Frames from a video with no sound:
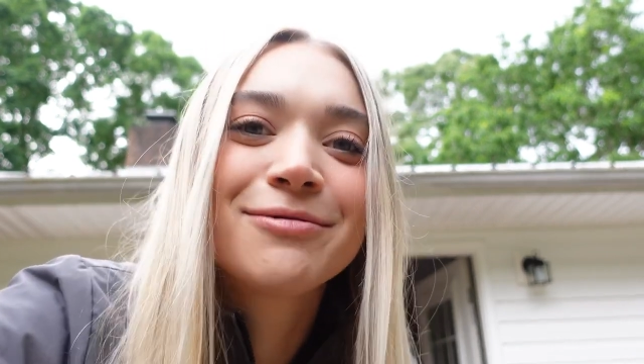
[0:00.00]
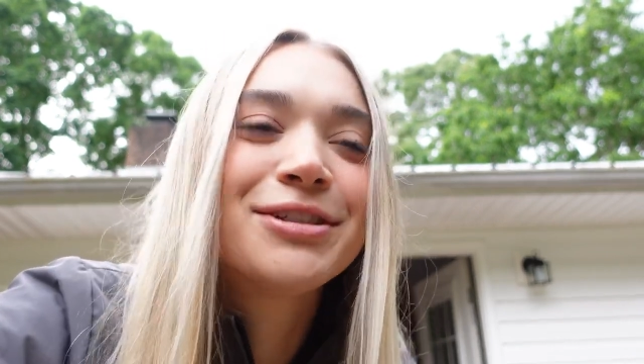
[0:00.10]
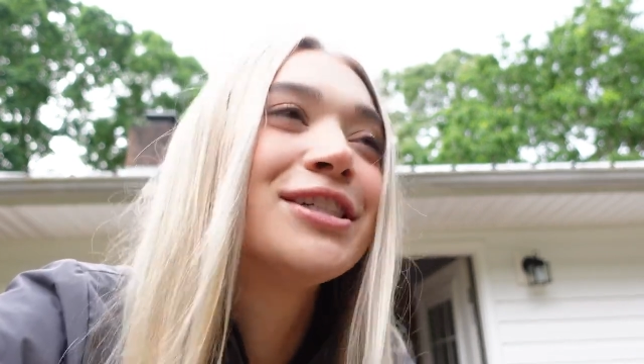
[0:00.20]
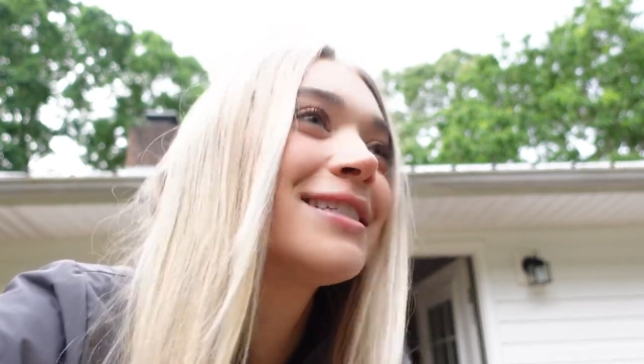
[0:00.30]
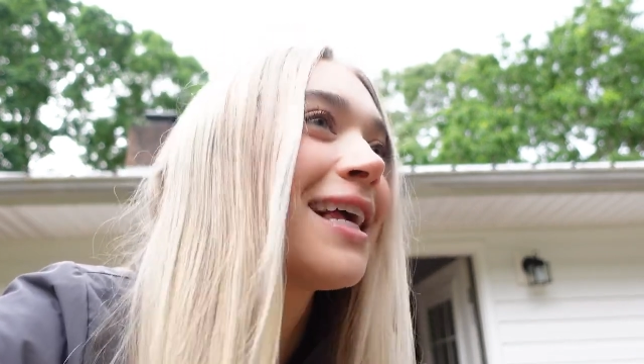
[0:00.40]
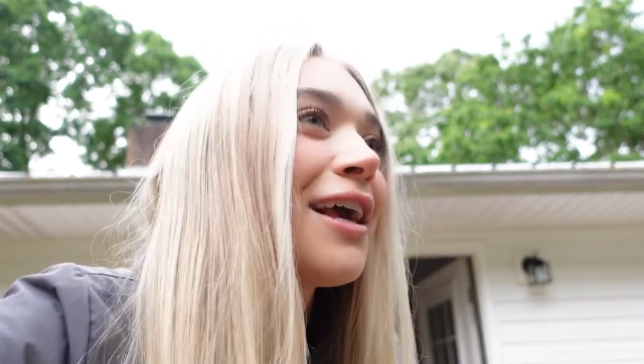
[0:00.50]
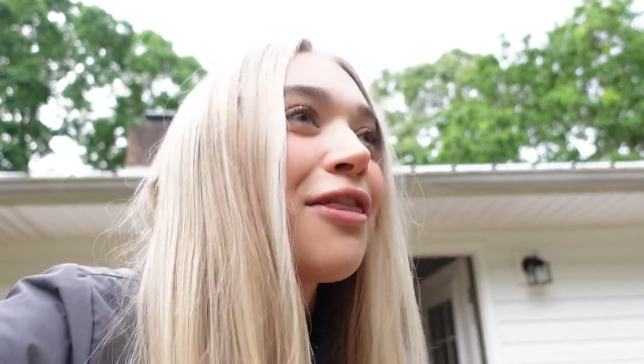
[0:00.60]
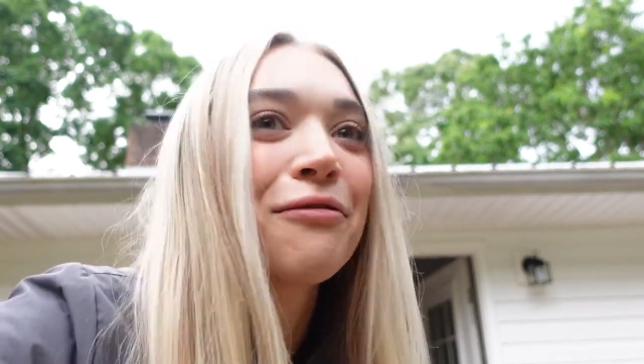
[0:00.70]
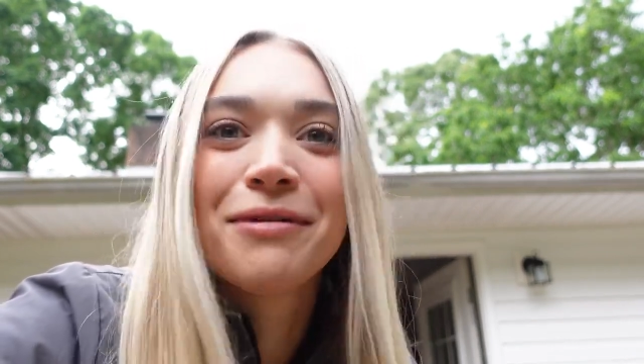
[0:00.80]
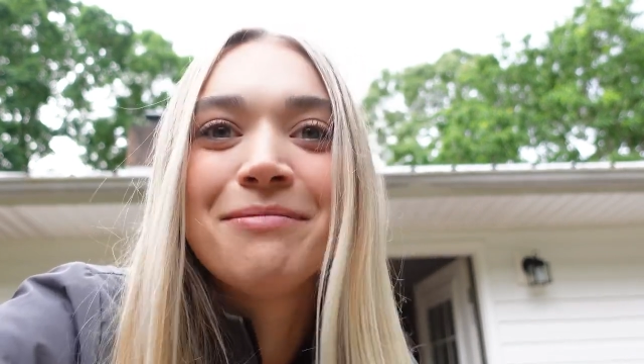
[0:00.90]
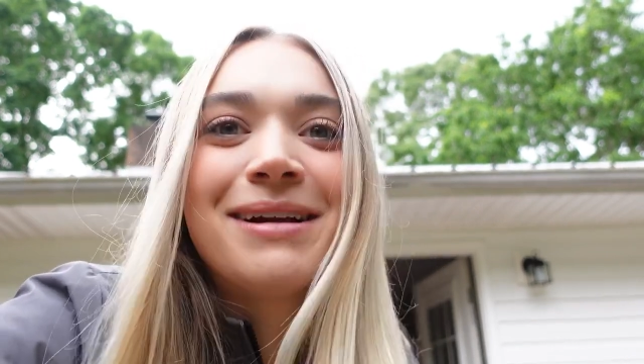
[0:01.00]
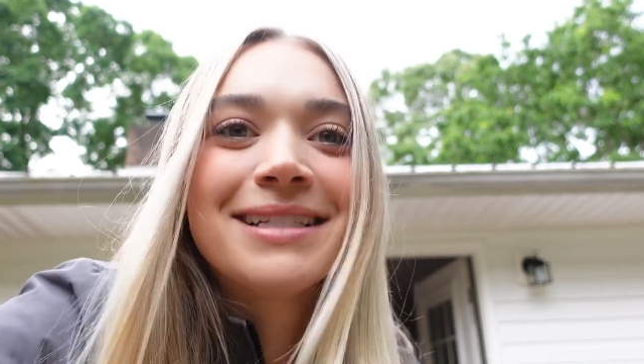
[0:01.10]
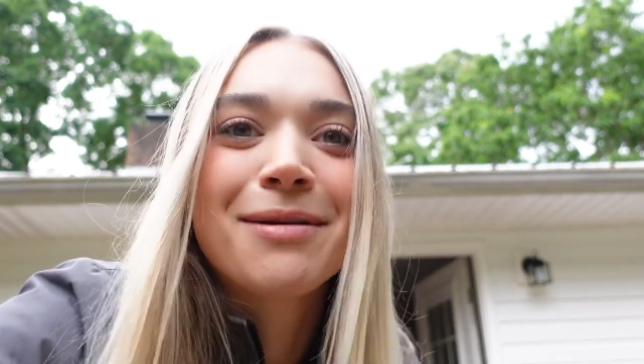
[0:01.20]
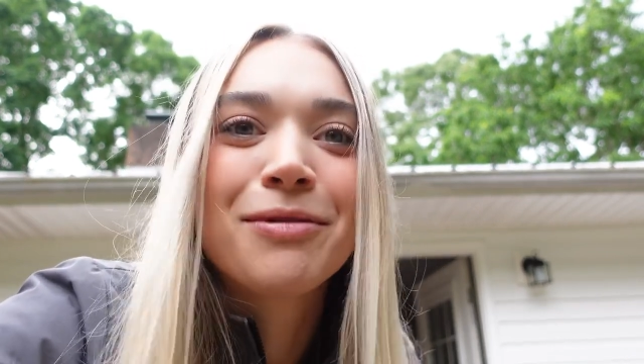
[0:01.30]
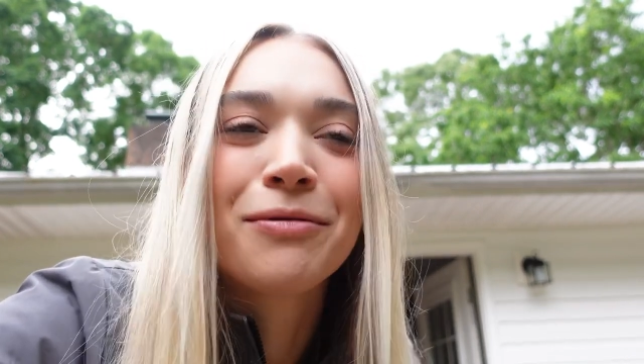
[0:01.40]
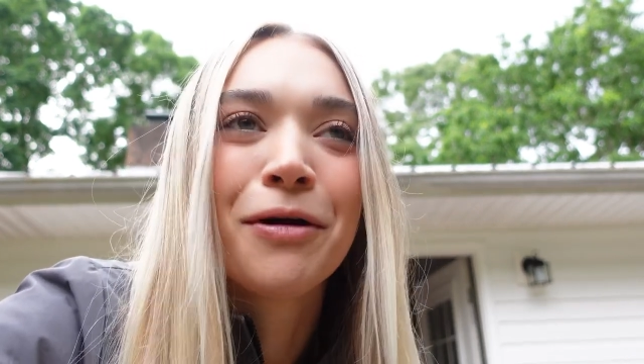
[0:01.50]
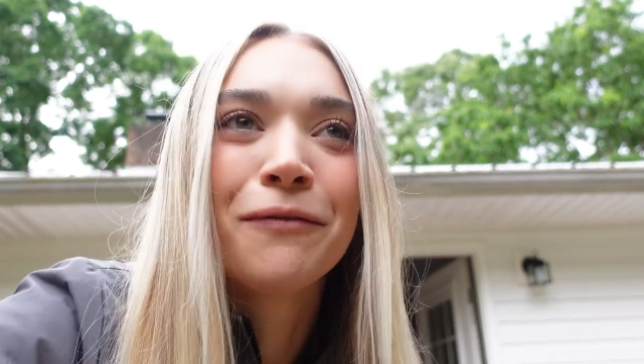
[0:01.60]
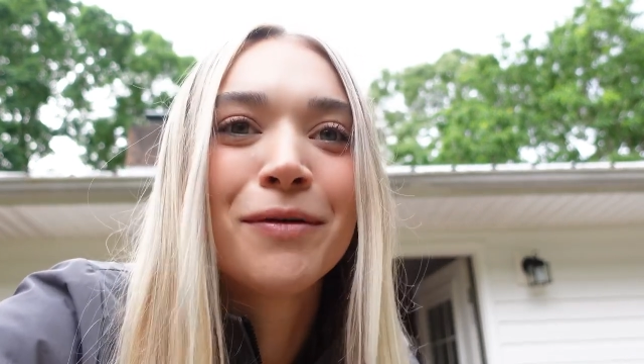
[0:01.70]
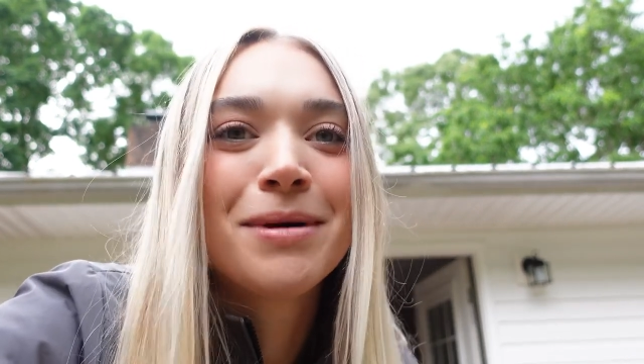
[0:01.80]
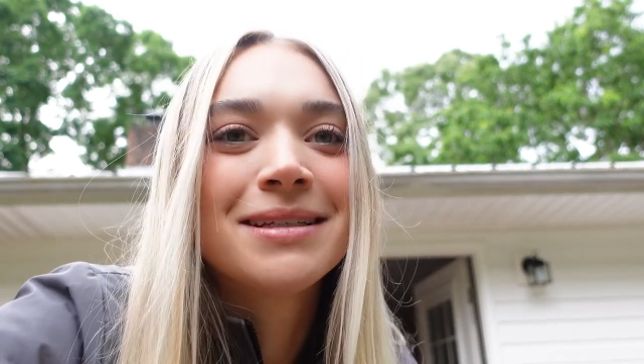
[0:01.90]
which is like three minutes up the road
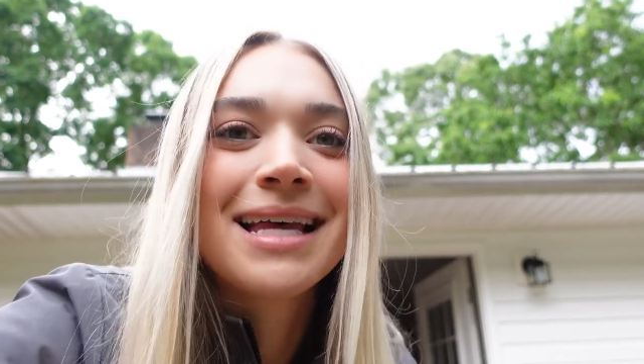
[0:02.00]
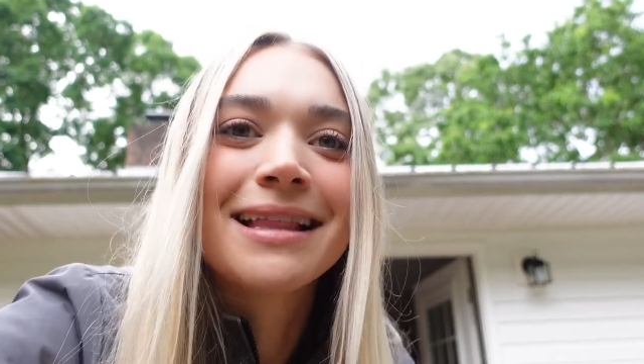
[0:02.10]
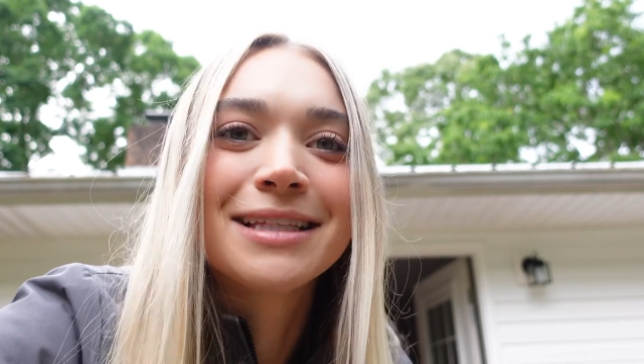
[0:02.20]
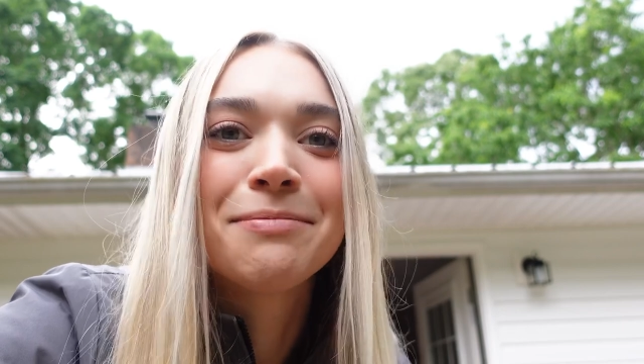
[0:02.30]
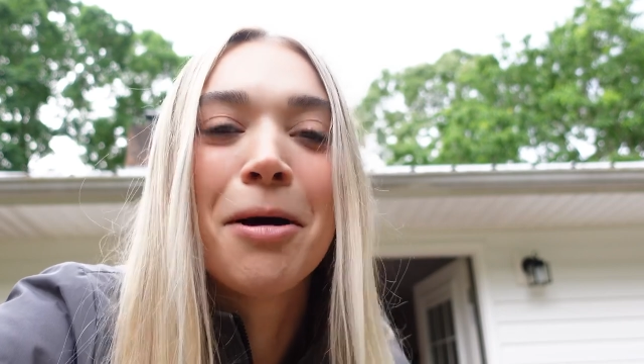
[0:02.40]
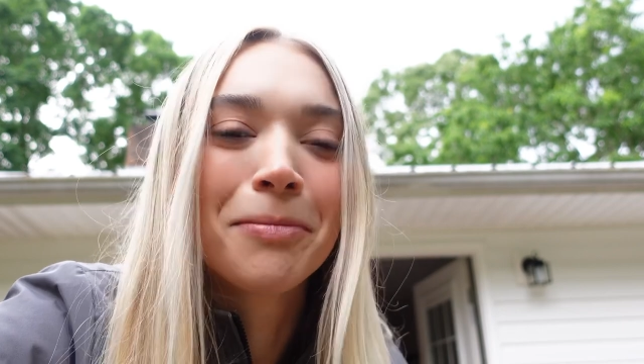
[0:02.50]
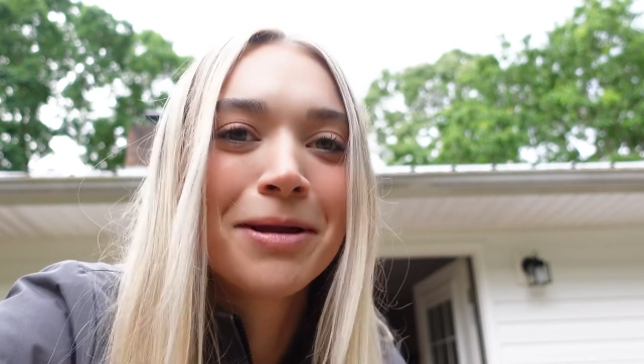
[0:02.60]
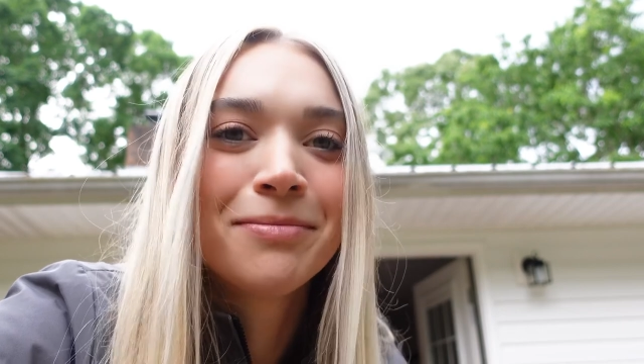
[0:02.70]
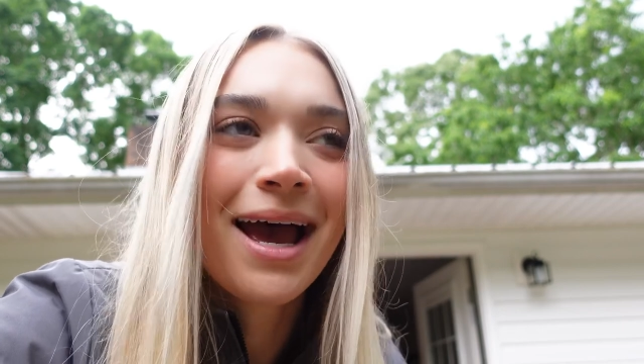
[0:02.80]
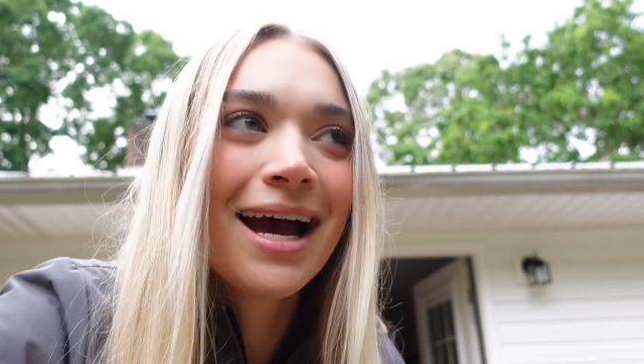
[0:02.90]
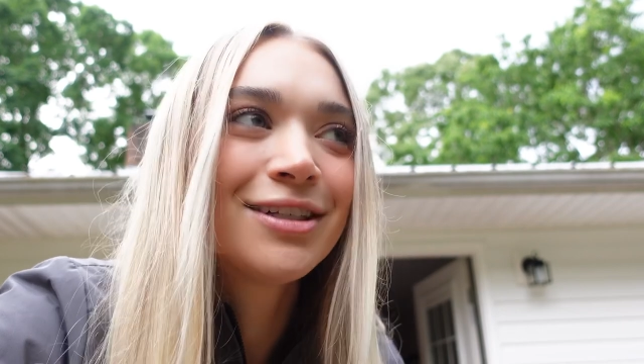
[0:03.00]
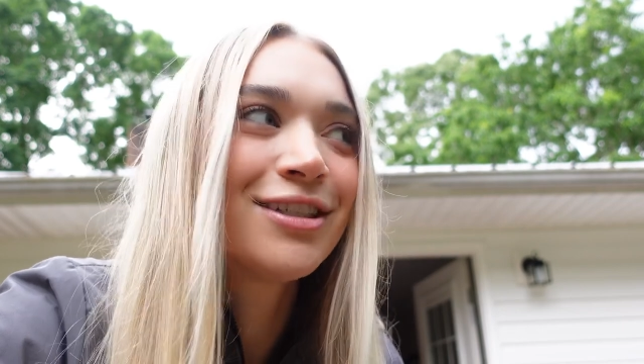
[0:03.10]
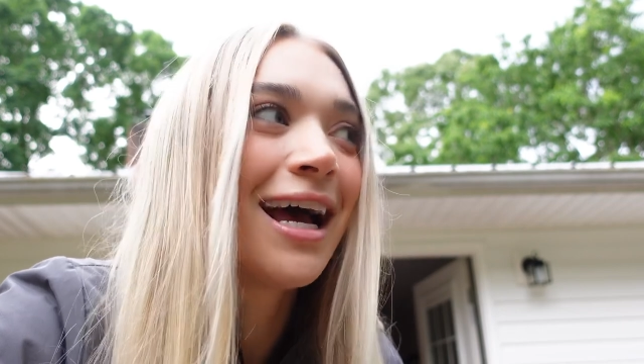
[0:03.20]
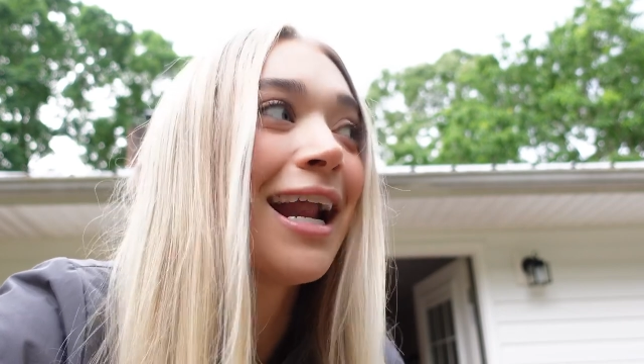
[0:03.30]
from us at this pumpkin patch.